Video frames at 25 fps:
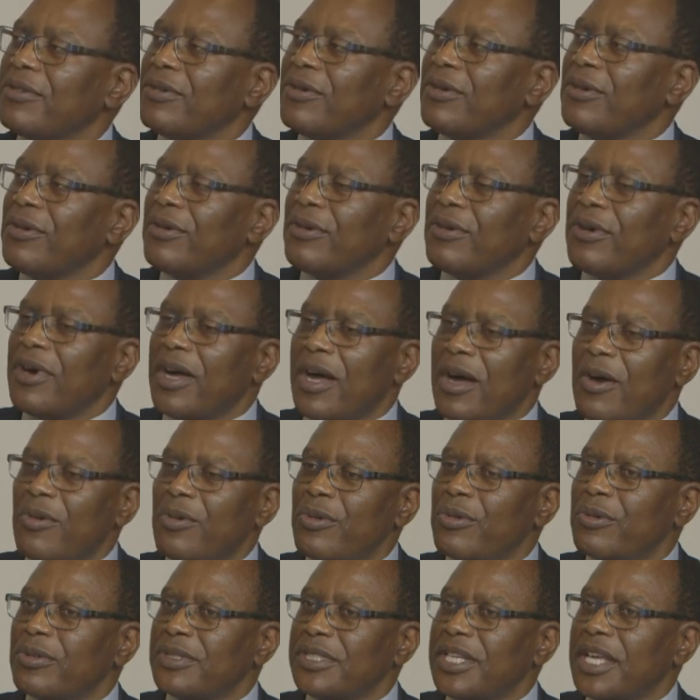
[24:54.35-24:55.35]
for
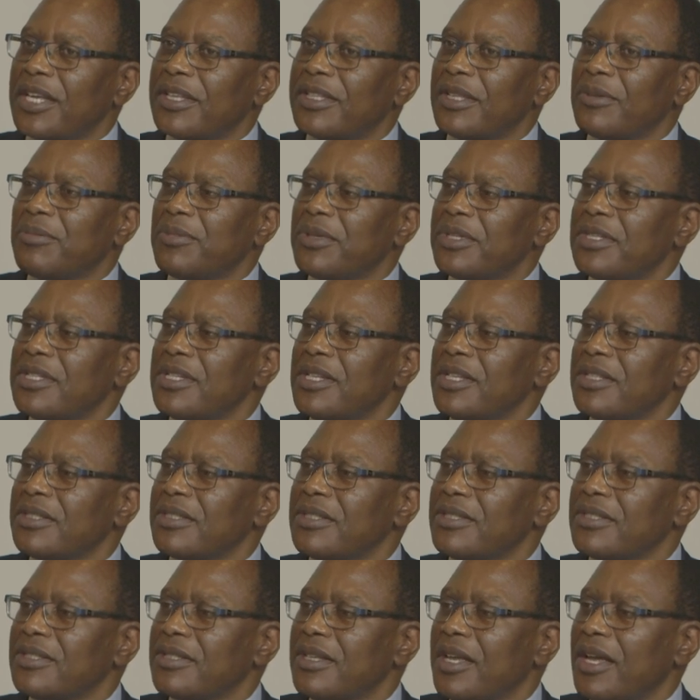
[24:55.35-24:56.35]
how we will take the
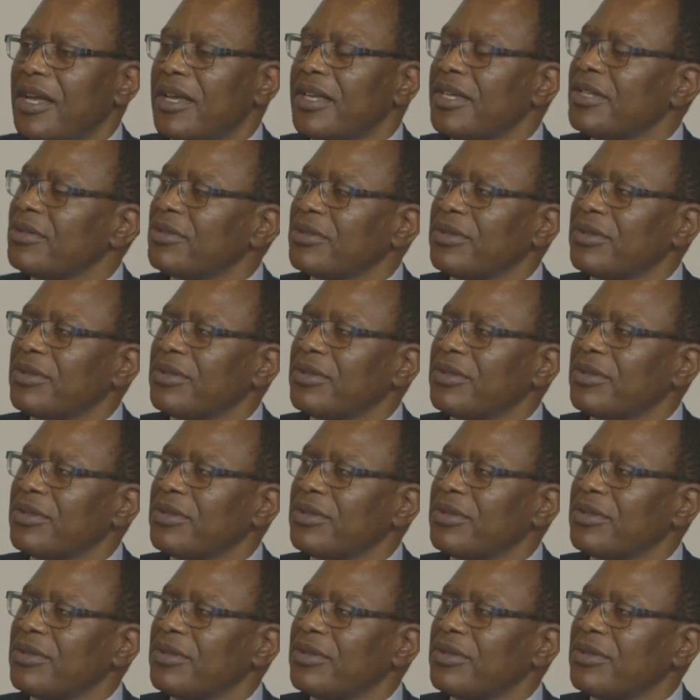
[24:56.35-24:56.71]
business